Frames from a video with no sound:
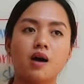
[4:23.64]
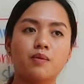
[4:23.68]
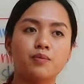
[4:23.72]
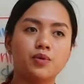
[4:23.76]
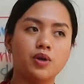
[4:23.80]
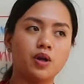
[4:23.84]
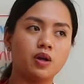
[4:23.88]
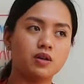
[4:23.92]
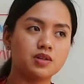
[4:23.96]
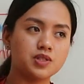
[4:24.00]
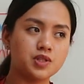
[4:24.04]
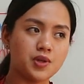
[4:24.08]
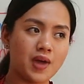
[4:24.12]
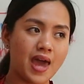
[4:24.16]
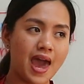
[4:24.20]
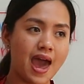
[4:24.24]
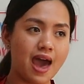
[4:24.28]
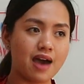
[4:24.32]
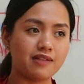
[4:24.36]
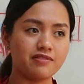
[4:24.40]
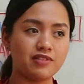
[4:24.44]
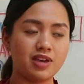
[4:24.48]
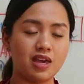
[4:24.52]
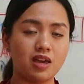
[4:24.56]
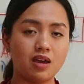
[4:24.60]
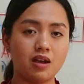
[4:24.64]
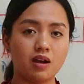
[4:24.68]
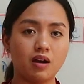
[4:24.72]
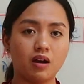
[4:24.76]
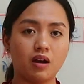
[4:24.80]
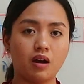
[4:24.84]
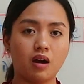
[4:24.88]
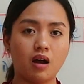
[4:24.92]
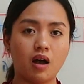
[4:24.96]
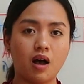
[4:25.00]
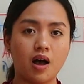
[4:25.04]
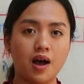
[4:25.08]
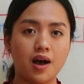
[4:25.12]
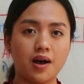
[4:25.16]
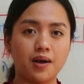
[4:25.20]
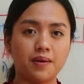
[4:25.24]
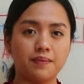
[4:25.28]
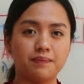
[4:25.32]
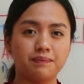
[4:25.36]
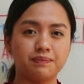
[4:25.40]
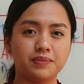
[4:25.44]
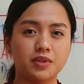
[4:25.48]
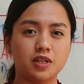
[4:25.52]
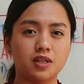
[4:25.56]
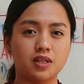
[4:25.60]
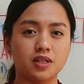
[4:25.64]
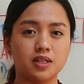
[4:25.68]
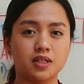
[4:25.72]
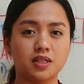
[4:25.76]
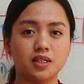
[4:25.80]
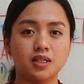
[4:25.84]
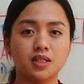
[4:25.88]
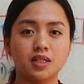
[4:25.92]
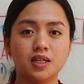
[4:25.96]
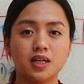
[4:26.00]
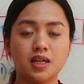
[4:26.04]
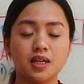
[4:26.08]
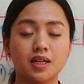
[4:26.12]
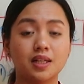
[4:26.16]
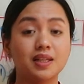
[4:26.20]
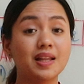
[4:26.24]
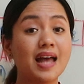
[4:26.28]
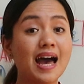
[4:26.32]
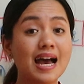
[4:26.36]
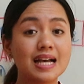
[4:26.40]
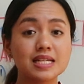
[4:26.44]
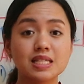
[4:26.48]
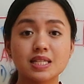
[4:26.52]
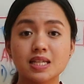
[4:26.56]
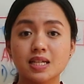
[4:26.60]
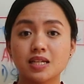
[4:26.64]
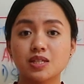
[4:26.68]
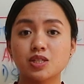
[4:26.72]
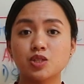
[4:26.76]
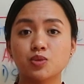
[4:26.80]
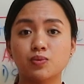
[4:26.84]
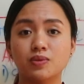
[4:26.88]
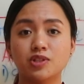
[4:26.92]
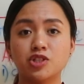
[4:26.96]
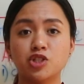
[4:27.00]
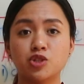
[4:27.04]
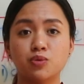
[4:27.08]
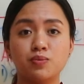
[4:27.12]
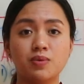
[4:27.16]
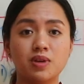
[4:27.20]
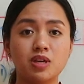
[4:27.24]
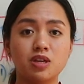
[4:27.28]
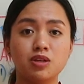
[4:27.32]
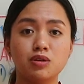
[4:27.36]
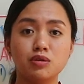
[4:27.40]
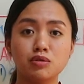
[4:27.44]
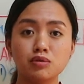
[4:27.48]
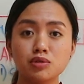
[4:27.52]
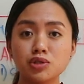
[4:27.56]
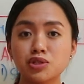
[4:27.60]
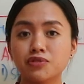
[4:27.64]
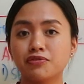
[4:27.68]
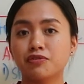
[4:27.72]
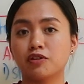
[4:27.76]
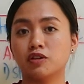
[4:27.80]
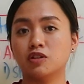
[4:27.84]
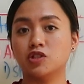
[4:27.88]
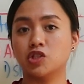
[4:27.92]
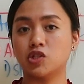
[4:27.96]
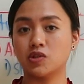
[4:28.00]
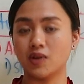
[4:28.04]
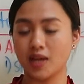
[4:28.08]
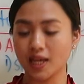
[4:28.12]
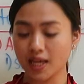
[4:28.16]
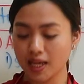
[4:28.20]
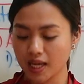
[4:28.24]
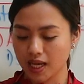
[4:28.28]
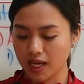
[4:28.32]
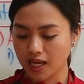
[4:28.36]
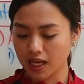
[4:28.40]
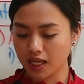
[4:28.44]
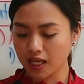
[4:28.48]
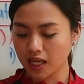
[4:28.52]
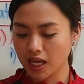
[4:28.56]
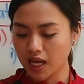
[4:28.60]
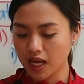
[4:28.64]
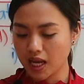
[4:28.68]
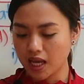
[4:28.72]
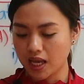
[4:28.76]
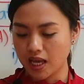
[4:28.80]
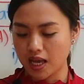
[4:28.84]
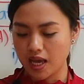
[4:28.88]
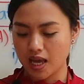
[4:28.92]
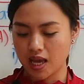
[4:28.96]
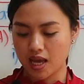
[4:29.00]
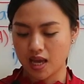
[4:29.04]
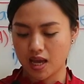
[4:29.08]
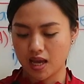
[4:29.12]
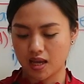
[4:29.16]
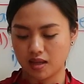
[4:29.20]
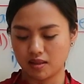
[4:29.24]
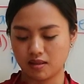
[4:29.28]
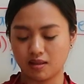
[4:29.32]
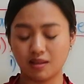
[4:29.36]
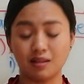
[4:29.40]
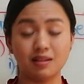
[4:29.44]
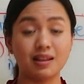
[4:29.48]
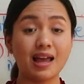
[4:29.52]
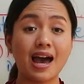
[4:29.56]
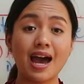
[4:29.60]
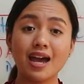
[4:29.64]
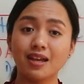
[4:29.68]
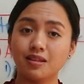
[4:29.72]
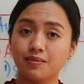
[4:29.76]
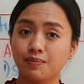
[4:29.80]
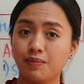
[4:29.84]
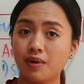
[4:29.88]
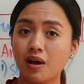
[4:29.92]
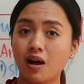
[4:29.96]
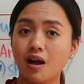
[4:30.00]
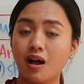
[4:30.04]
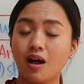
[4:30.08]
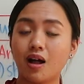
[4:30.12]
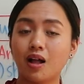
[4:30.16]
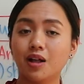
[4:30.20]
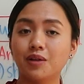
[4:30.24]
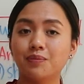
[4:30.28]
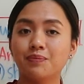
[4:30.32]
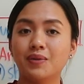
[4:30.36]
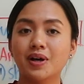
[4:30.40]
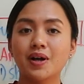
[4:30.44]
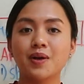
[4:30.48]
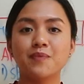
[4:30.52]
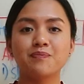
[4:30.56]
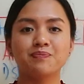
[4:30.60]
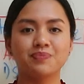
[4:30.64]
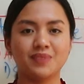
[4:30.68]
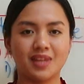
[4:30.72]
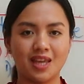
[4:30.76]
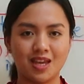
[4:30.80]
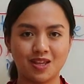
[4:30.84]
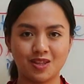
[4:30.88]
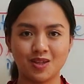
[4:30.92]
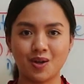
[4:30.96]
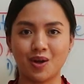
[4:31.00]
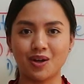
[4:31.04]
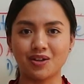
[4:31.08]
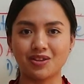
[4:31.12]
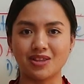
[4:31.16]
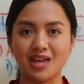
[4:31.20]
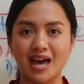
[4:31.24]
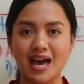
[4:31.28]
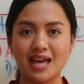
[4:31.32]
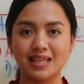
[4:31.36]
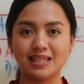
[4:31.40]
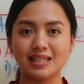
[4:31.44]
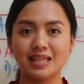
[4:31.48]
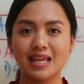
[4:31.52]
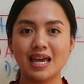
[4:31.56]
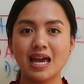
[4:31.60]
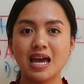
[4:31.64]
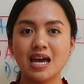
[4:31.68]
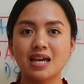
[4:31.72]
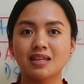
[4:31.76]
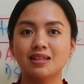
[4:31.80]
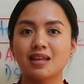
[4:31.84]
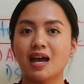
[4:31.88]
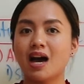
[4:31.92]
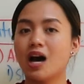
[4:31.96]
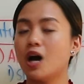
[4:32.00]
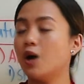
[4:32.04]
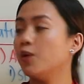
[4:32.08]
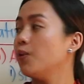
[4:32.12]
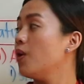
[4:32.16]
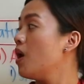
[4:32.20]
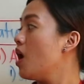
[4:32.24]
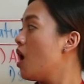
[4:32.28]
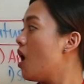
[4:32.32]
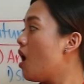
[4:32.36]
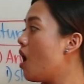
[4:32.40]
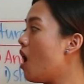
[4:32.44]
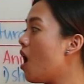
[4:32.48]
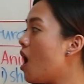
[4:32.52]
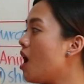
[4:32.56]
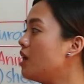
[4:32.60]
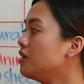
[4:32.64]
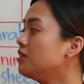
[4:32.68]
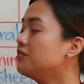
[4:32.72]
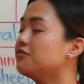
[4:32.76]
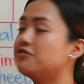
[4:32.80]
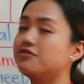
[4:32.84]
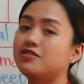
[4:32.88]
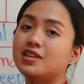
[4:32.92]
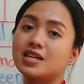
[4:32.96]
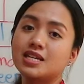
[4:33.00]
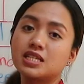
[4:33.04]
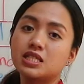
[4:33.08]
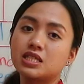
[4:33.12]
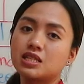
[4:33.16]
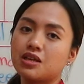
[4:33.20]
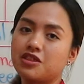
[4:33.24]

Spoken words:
We also have here the glasses which we use for drinking, and the light bulb, and all that. Now, all of these